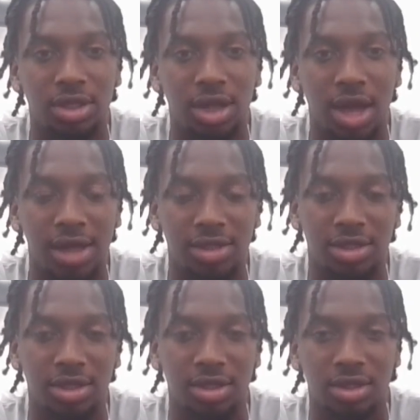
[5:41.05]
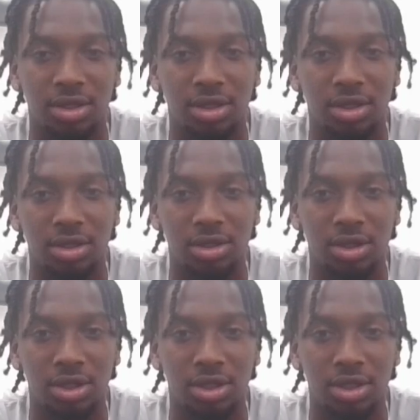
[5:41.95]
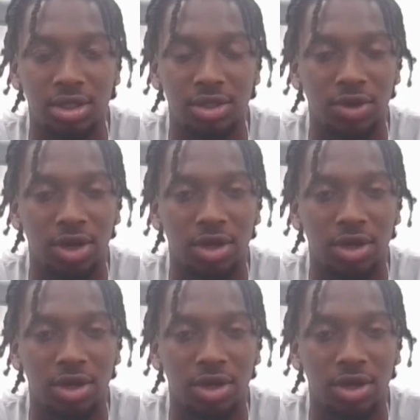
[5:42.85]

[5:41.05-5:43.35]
accident. So he's a great